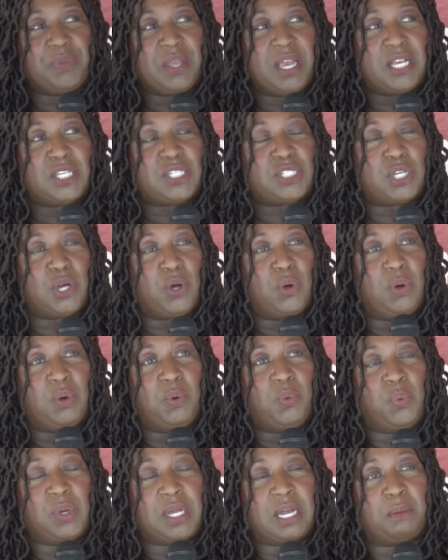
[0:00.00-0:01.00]
So
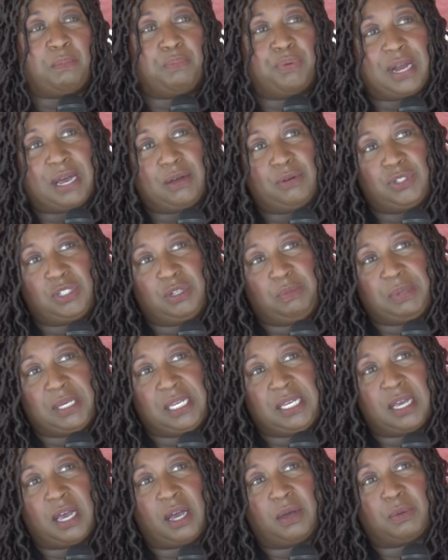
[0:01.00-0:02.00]
we are proud to
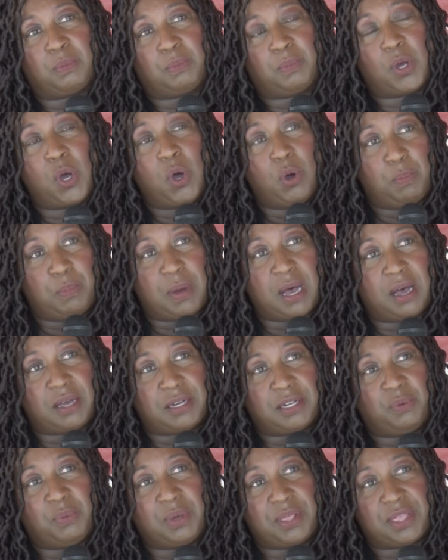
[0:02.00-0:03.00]
be a
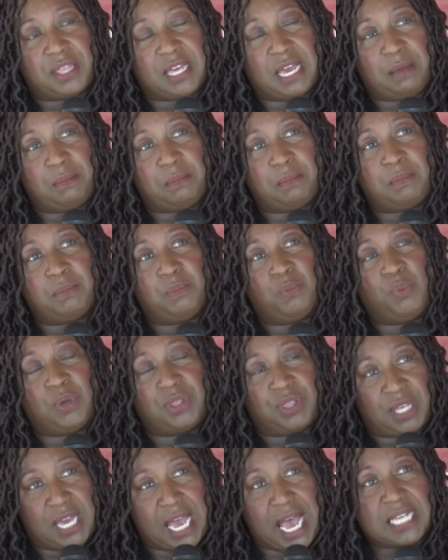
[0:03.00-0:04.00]
co-partner with them
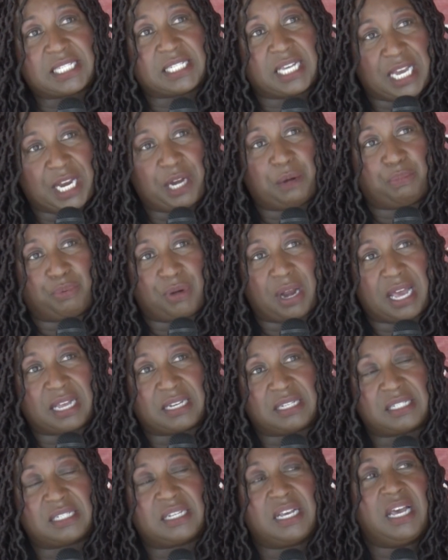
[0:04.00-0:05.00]
as a hair
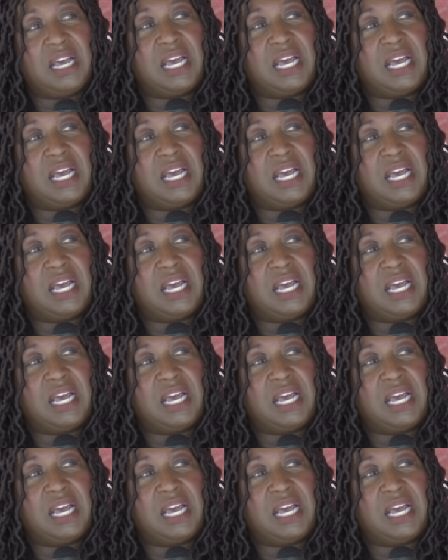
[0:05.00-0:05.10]
brand,